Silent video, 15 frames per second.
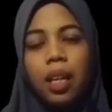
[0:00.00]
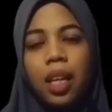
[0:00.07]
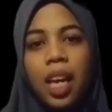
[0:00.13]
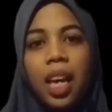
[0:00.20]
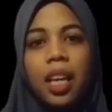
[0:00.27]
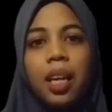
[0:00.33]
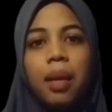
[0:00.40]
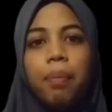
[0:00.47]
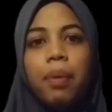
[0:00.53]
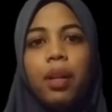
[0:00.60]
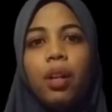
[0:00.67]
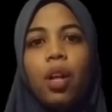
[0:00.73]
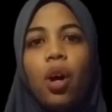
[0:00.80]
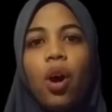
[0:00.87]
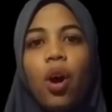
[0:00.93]

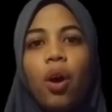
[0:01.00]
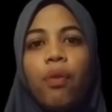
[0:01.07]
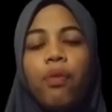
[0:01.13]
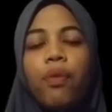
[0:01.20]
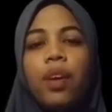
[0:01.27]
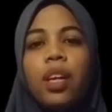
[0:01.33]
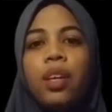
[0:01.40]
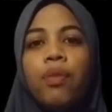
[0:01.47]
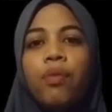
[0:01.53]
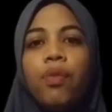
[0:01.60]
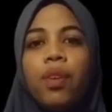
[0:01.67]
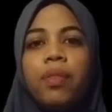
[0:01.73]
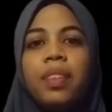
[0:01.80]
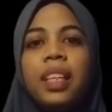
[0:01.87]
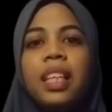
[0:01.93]
capable of
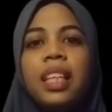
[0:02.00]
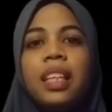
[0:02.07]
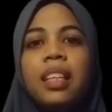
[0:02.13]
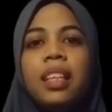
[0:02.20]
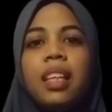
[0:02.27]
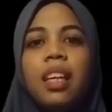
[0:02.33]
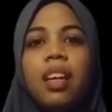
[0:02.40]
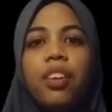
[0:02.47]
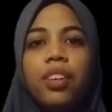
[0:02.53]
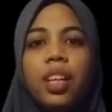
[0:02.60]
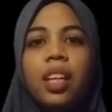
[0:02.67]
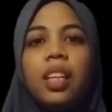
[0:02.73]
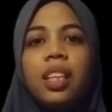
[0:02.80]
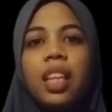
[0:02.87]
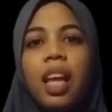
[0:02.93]
evolving in the
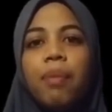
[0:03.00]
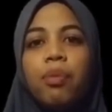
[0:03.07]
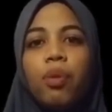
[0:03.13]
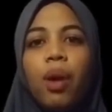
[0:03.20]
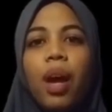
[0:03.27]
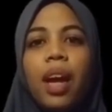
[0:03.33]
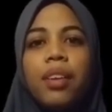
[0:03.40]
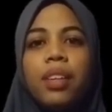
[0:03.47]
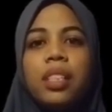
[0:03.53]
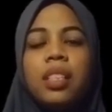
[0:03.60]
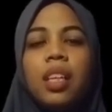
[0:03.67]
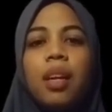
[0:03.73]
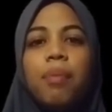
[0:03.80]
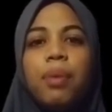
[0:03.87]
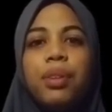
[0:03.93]
real time to address
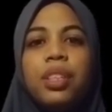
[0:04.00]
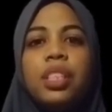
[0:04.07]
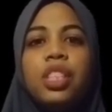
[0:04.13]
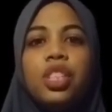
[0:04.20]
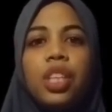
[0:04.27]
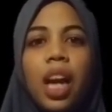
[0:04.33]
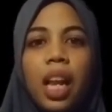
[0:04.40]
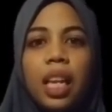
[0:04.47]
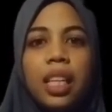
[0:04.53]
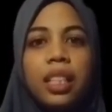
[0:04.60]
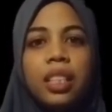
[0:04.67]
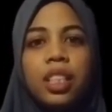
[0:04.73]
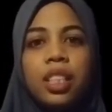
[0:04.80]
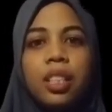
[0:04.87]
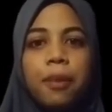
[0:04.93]
emerging
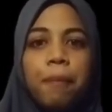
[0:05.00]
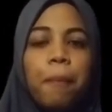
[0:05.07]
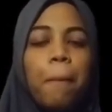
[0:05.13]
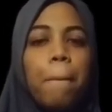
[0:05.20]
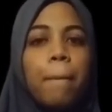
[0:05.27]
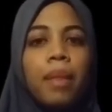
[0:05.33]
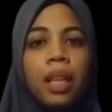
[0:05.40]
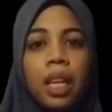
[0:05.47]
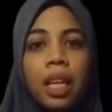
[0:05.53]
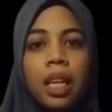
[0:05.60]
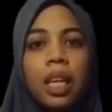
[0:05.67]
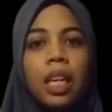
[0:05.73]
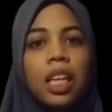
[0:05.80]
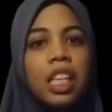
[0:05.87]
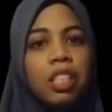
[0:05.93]
challenge.
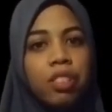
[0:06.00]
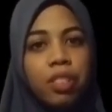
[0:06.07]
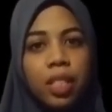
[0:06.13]
In